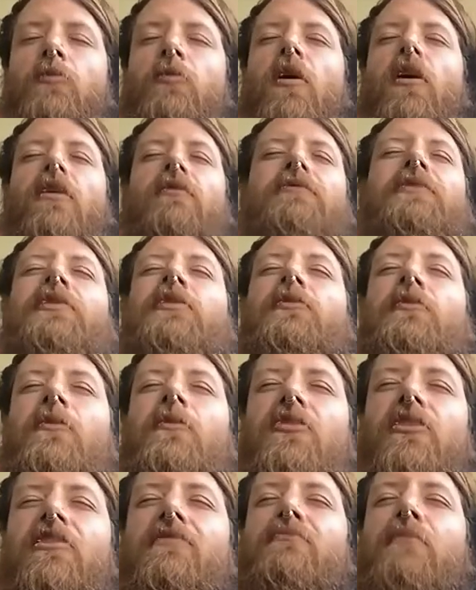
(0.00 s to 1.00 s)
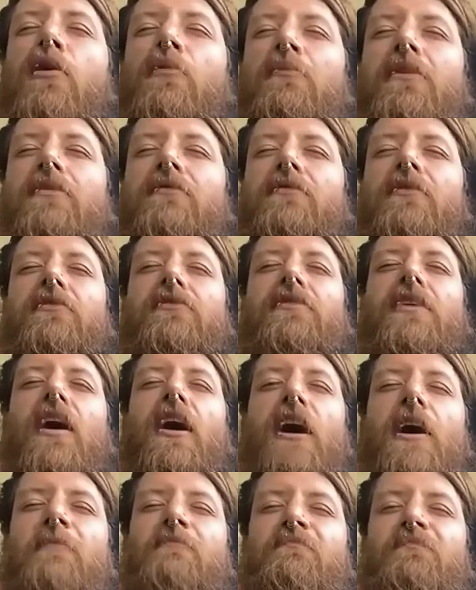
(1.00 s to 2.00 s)
all of you at this moment of your
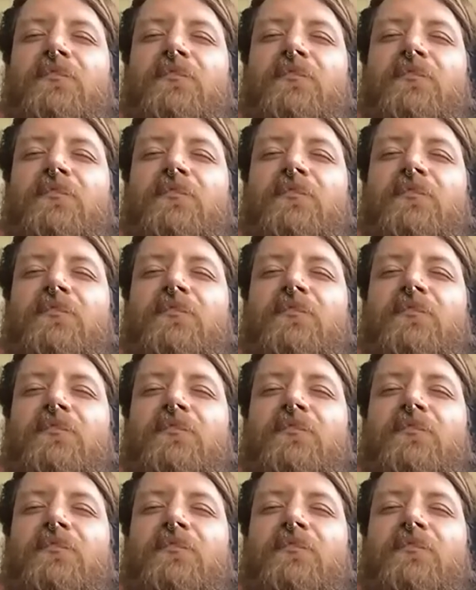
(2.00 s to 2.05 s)
time.